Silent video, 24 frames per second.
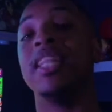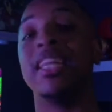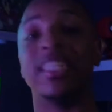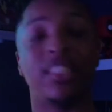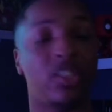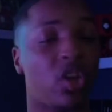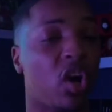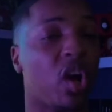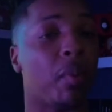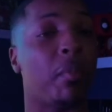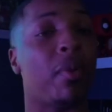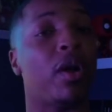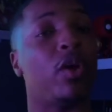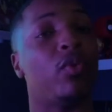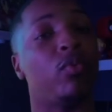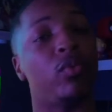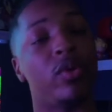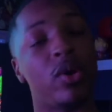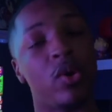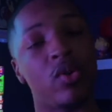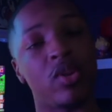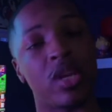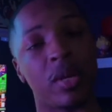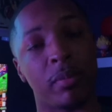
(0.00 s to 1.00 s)
Let's talk
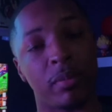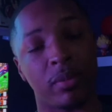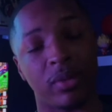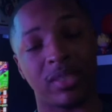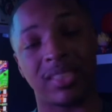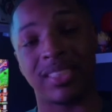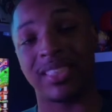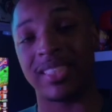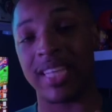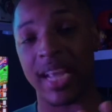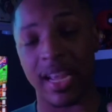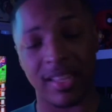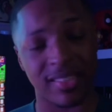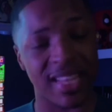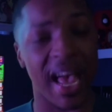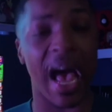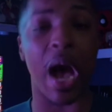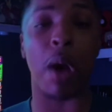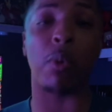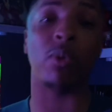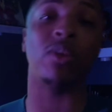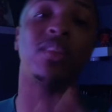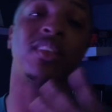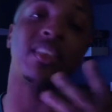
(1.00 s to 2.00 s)
about real numbers, 6
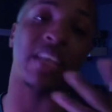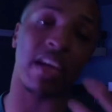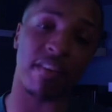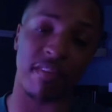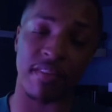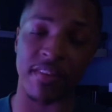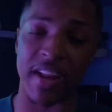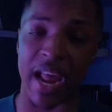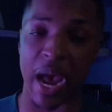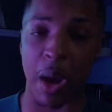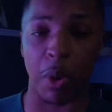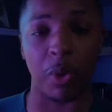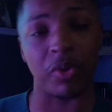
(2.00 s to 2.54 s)
hours, 7